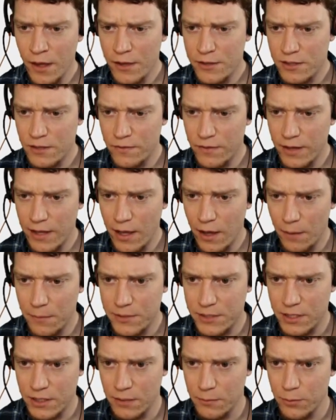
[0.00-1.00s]
So for now, I'm
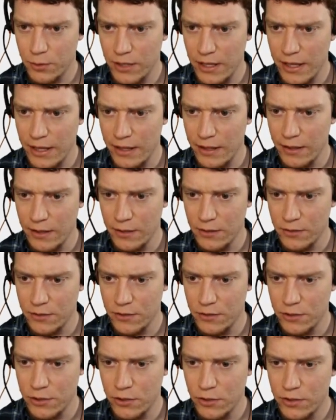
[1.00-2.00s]
just going to put a
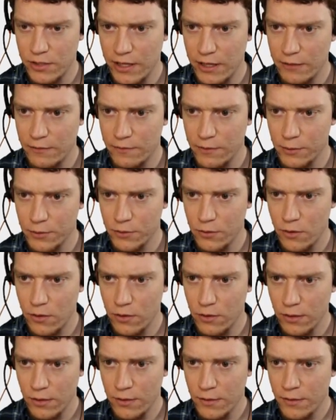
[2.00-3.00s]
due date filter
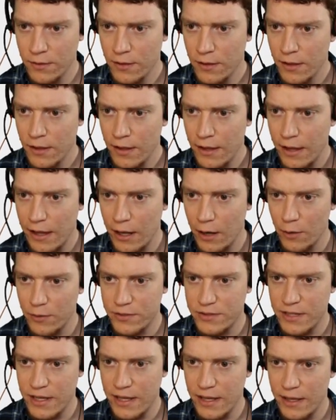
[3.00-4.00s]
on, and I'll
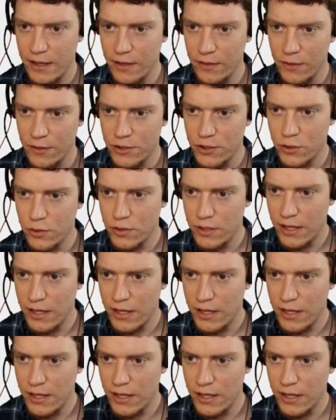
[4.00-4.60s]
say the due